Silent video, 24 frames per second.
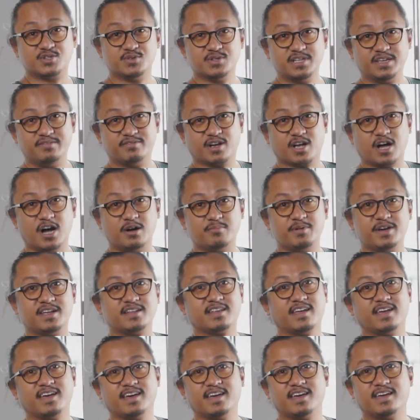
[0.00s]
do leave a comment
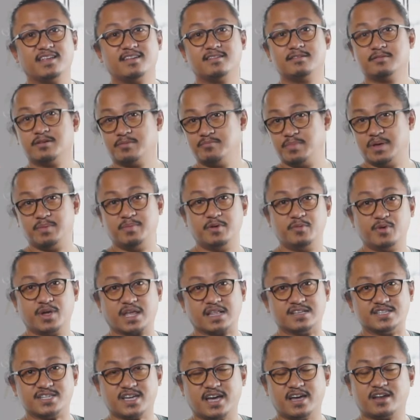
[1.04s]
and maybe we
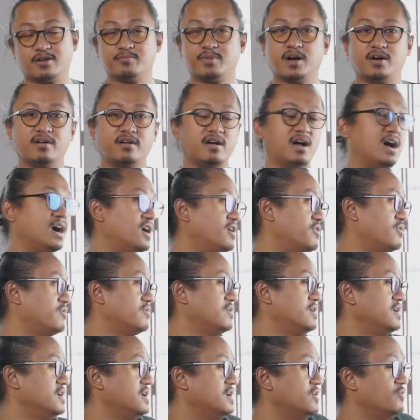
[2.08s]
can chat about how,
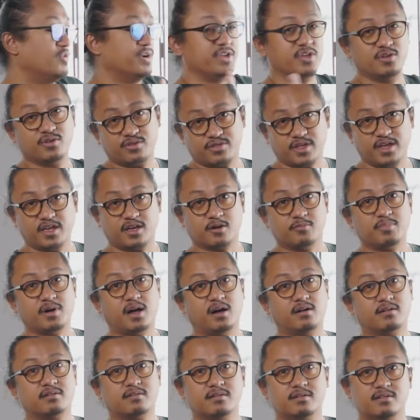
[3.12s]
what you think
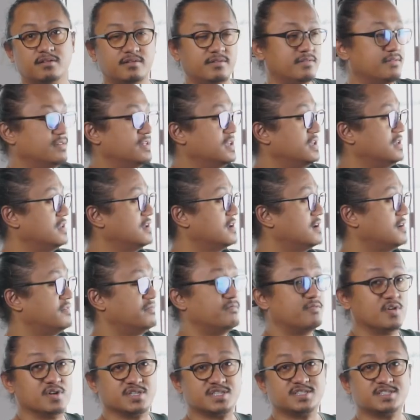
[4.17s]
about the um,
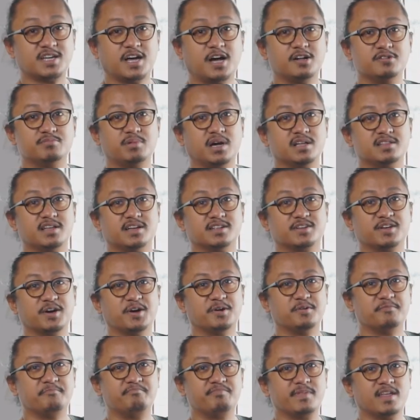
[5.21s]
Versatile by Ledgo.
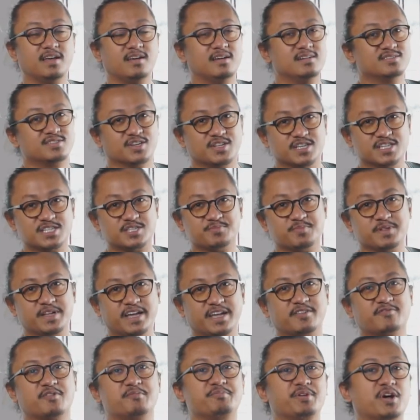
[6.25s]
So this is
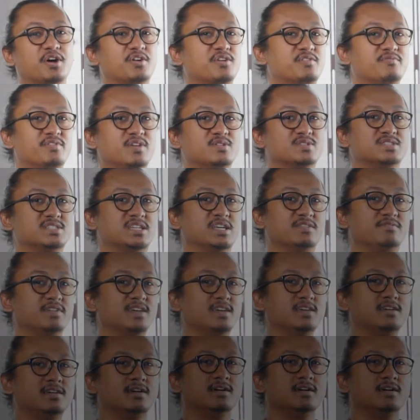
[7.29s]
Blake from Beyond Reviews TV.